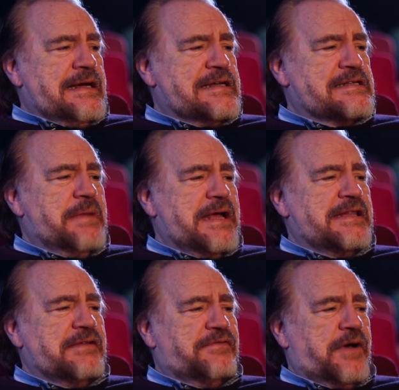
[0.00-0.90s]
has
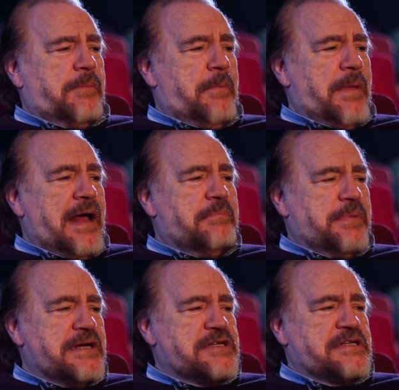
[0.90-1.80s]
made the film. I mean, I
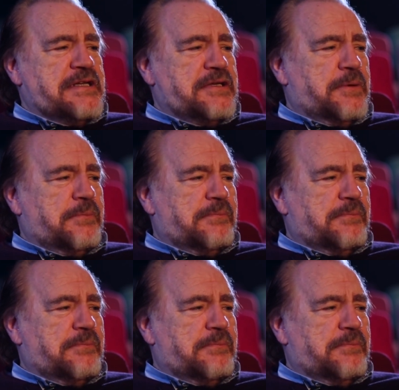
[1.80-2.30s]
personally